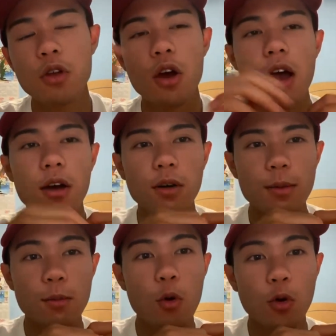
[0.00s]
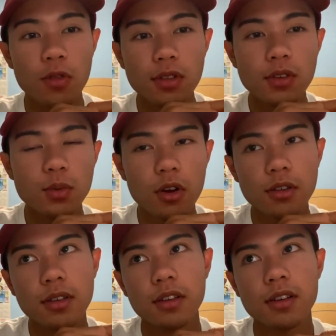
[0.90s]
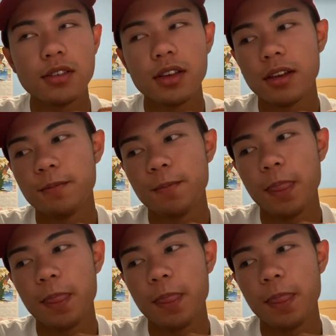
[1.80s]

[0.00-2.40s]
know how important these were, because like